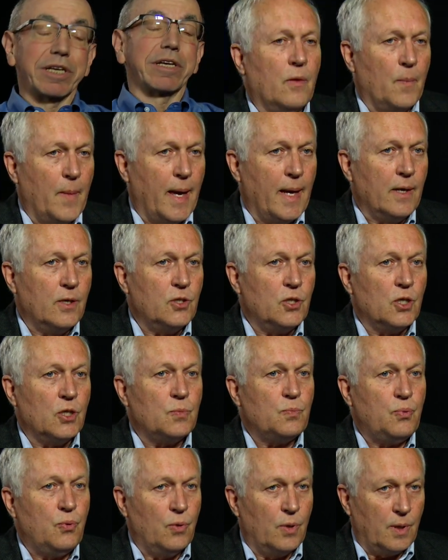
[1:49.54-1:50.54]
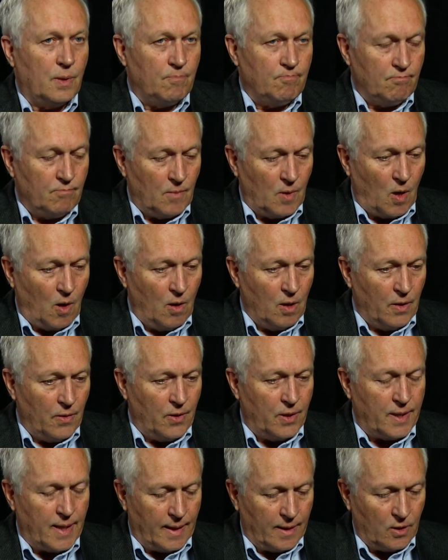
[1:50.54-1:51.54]
The managers put all of
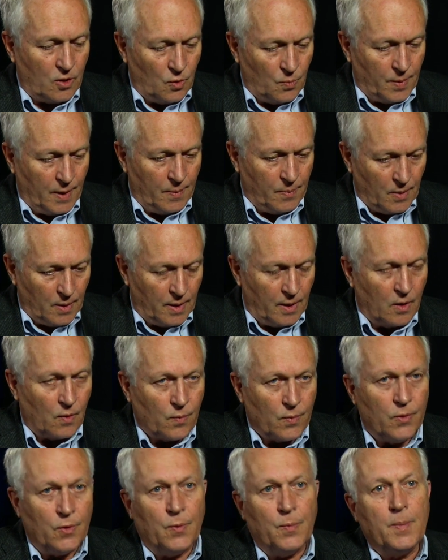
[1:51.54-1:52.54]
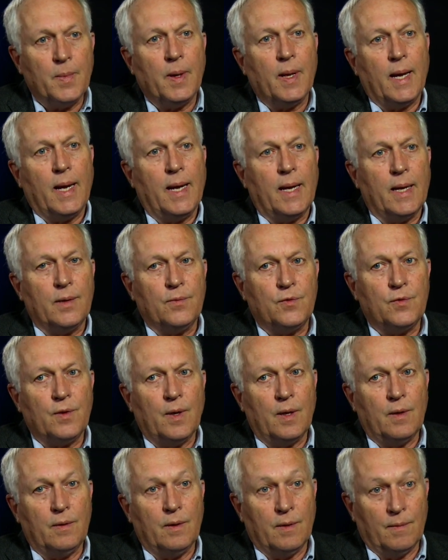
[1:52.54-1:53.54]
the technical people in a room and
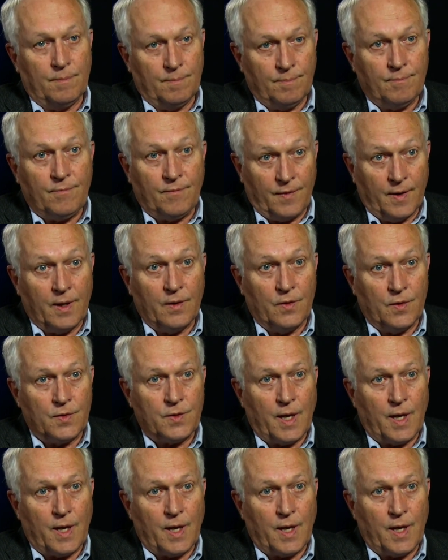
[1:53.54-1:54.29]
said, figure this